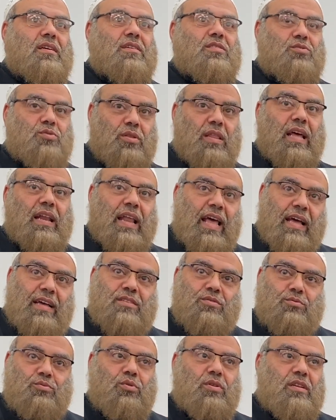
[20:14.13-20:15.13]
So that
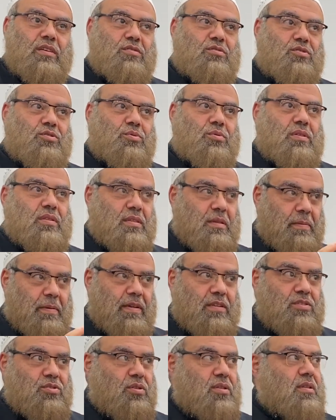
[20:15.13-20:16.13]
has rulings to it.
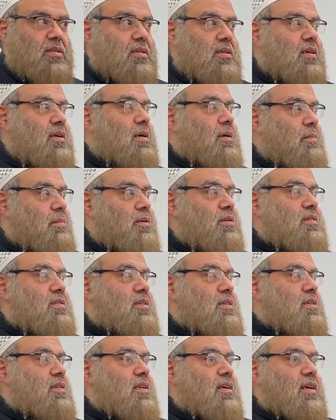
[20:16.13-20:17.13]
Depends on the
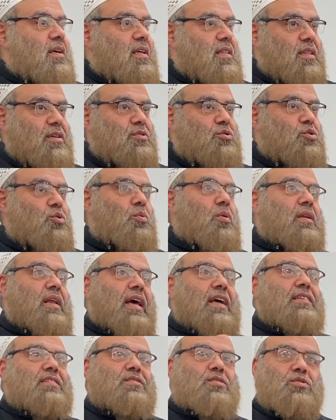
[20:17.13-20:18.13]
person. There's no one
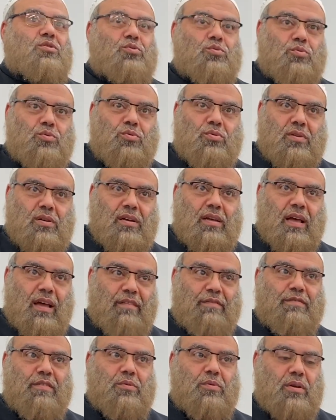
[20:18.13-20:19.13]
answer to
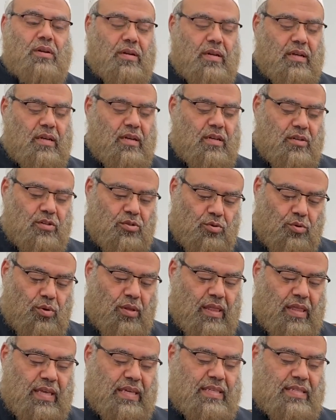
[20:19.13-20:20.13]
everyone.
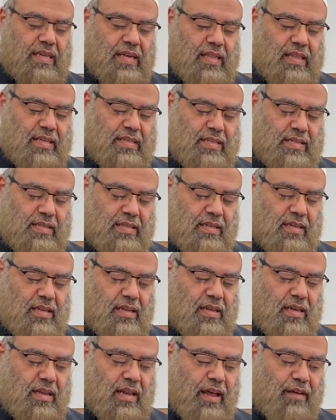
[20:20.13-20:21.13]
So things like this
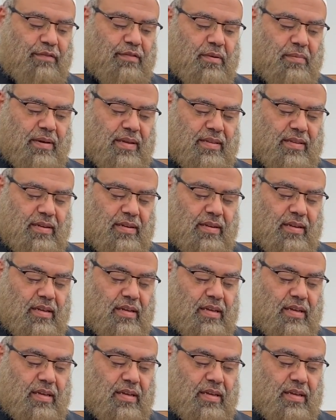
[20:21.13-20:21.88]
in every matter.